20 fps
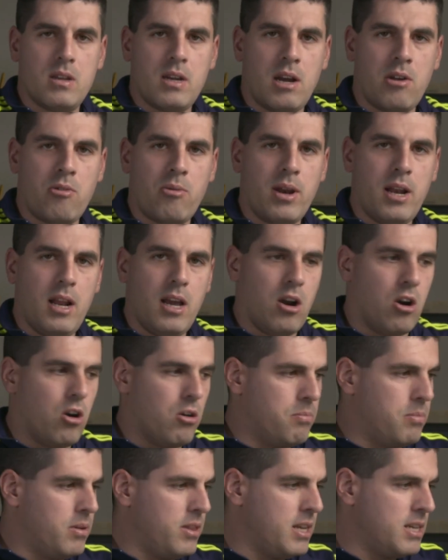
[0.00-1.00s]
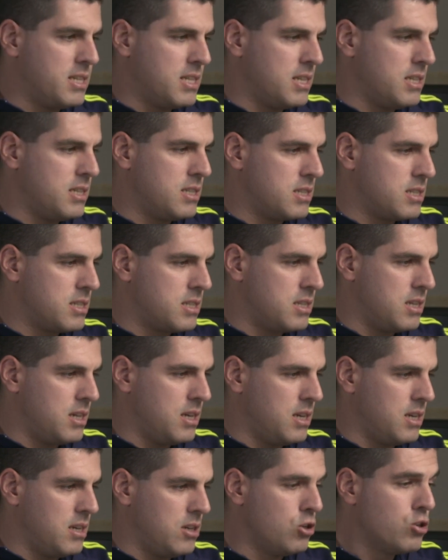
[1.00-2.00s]
I really hope this is
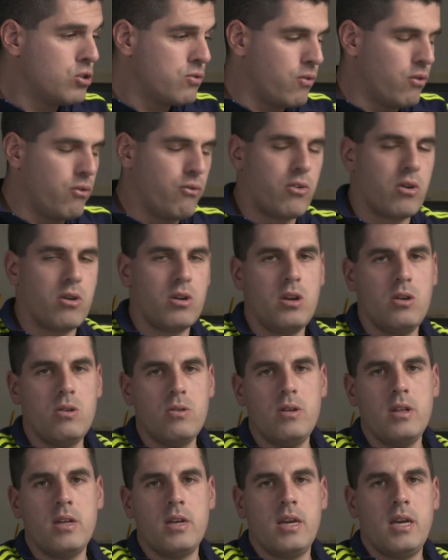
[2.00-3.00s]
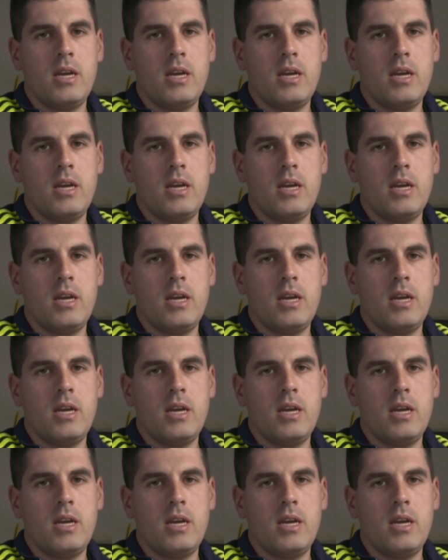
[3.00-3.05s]
useful for you.